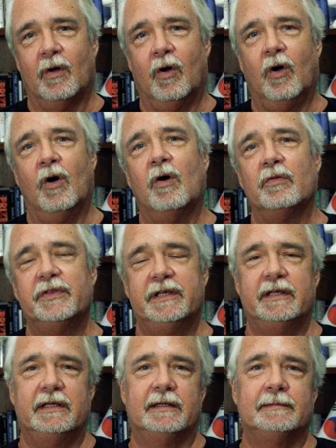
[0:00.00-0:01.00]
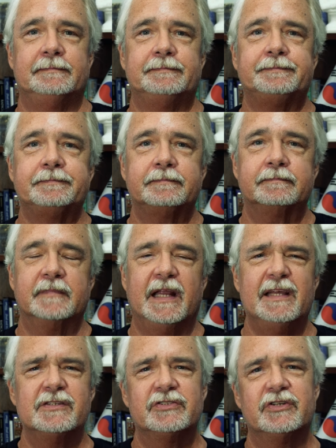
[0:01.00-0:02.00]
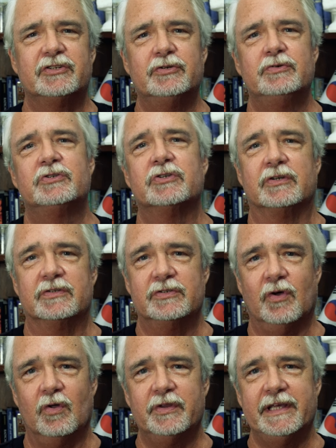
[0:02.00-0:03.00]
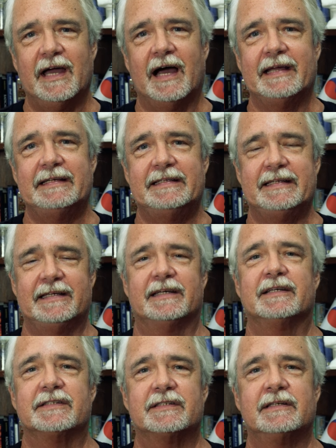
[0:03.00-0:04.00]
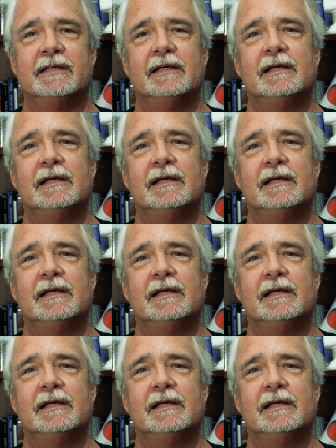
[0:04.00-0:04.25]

all the institutions, all the ideas